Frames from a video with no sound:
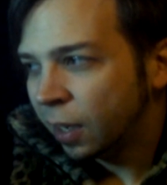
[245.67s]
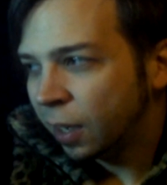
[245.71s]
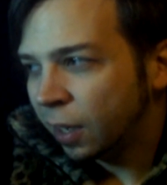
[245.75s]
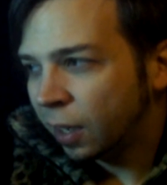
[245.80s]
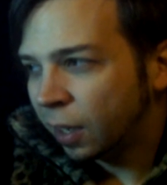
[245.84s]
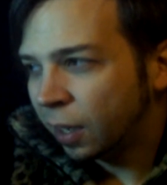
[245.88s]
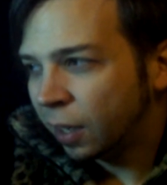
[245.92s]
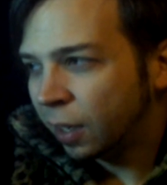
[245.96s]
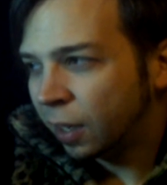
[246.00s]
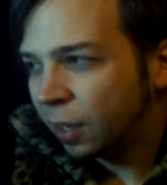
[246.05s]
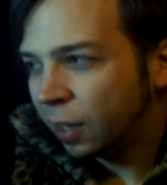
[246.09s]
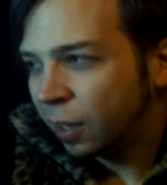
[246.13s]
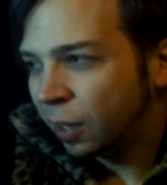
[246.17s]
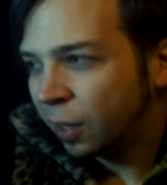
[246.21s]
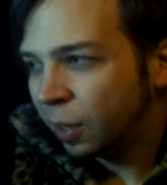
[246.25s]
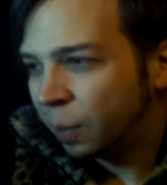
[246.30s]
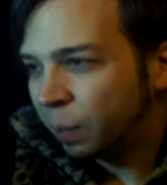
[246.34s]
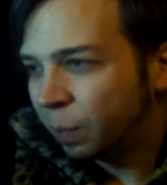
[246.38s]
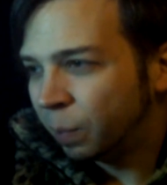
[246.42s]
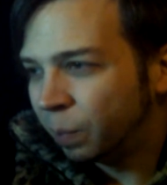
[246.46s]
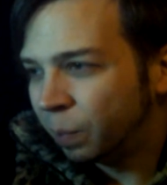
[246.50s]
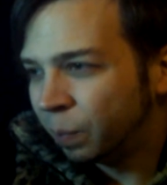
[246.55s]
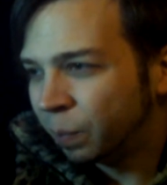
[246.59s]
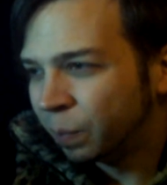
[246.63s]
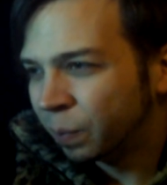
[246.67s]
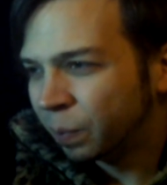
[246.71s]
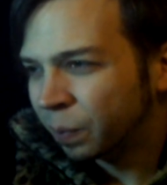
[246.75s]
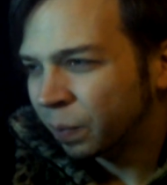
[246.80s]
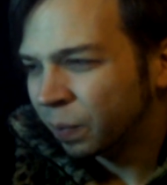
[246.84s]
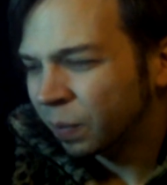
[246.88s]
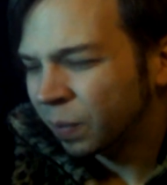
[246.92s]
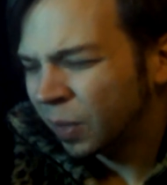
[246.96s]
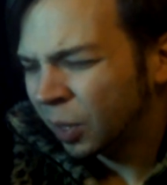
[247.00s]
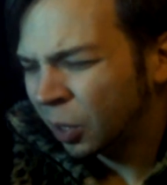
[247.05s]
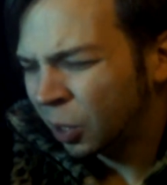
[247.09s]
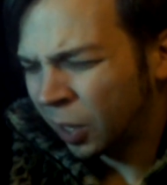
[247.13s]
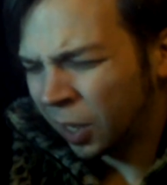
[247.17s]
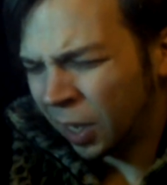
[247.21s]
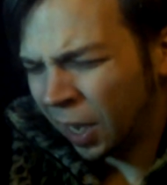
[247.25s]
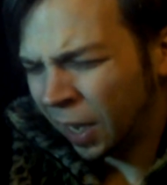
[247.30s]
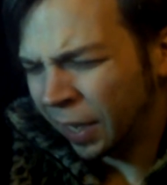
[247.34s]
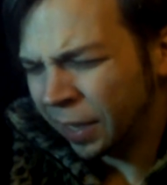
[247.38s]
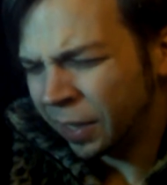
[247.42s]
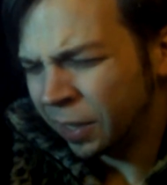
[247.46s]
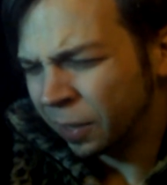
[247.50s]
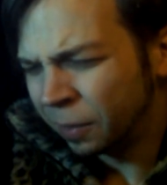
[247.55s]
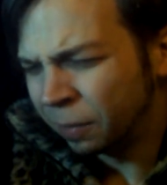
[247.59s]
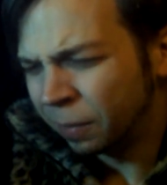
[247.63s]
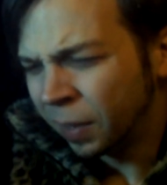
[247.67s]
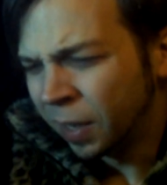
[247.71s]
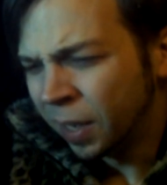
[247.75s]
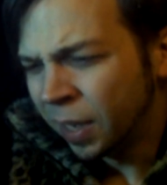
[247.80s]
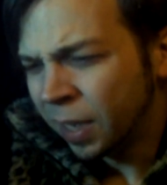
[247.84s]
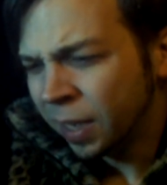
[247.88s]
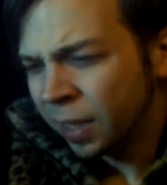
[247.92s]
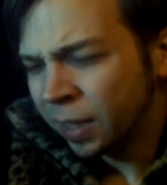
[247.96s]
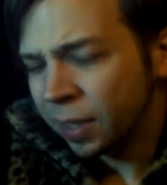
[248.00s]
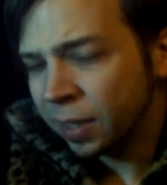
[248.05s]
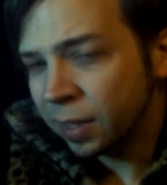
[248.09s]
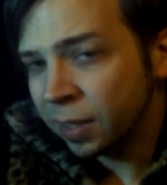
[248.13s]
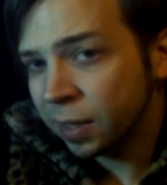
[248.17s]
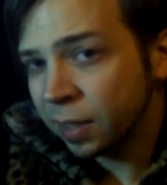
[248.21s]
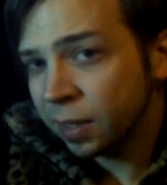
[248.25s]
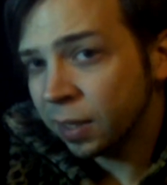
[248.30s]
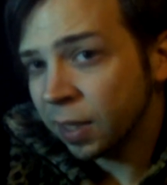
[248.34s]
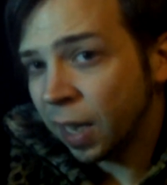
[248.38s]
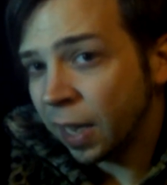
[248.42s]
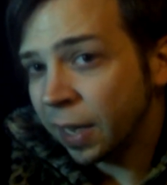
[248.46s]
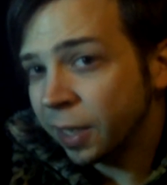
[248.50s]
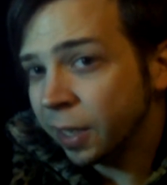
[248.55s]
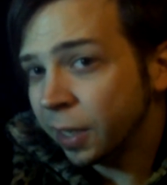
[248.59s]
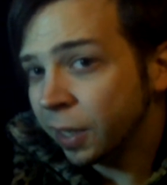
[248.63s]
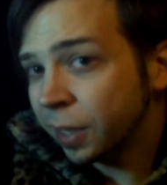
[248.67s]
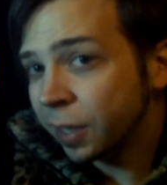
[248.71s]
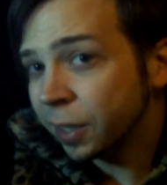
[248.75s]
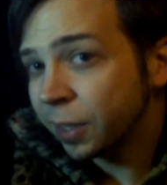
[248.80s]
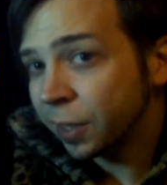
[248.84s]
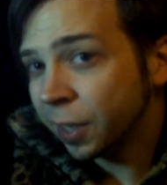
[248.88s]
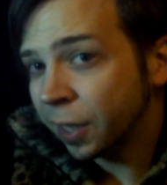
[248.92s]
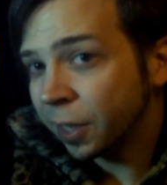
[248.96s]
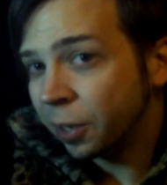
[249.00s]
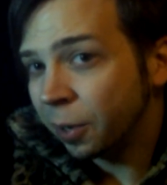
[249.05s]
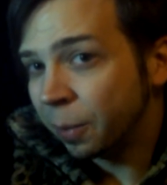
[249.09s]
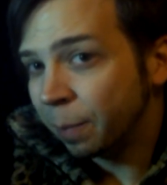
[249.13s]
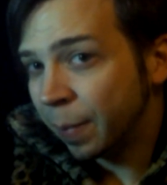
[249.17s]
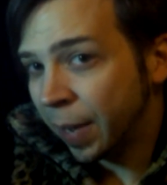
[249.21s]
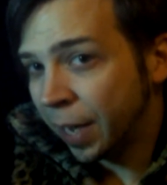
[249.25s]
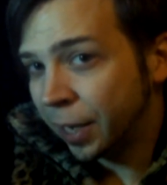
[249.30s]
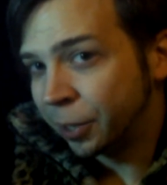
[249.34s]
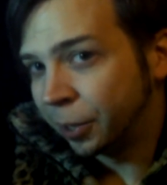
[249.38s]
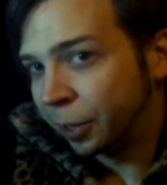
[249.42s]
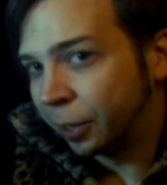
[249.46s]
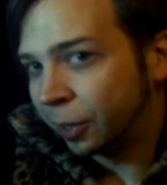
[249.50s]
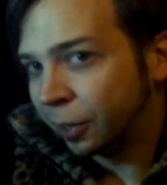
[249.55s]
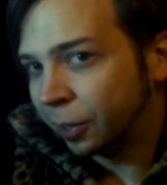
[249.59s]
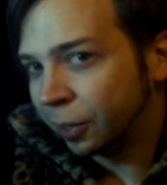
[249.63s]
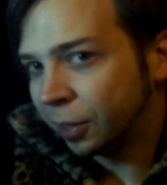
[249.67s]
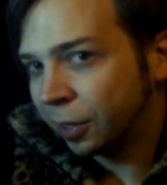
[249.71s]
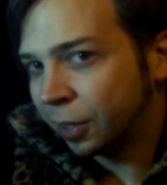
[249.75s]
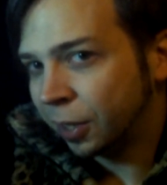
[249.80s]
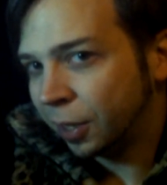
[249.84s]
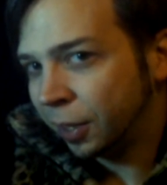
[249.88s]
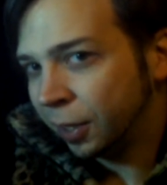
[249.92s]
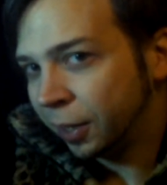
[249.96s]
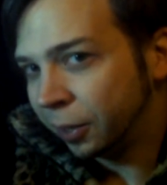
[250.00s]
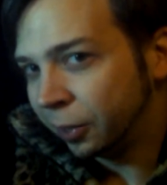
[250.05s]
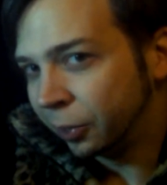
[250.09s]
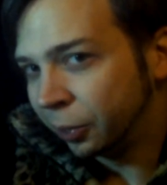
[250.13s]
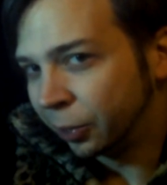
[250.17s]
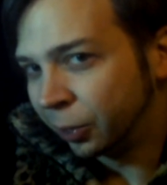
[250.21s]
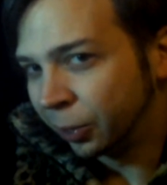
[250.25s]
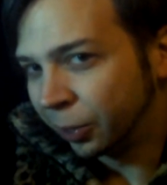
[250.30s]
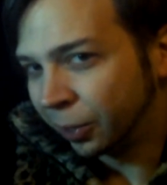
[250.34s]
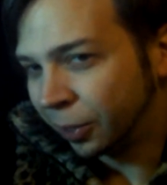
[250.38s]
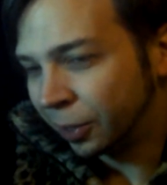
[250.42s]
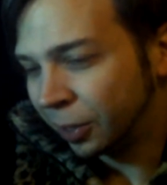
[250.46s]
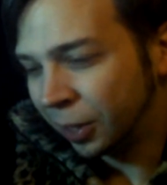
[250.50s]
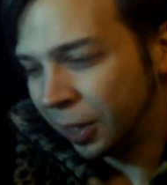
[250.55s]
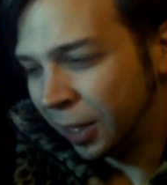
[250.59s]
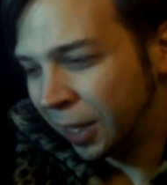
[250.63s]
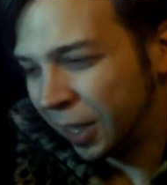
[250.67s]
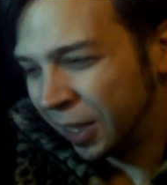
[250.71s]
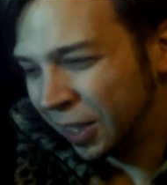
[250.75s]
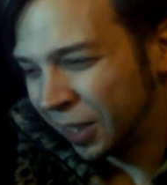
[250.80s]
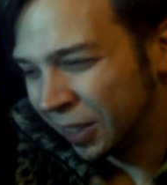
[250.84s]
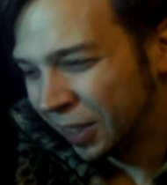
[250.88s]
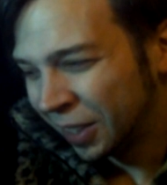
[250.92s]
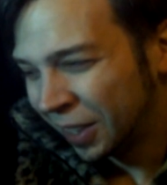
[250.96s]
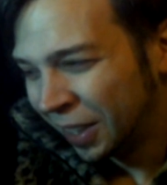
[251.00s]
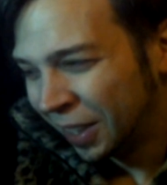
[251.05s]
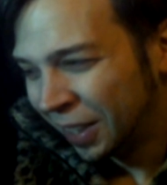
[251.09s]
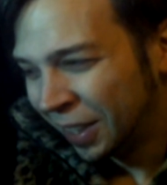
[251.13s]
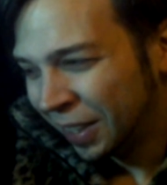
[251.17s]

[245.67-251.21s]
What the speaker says: Kind of. This Psychic is like your magic healer class.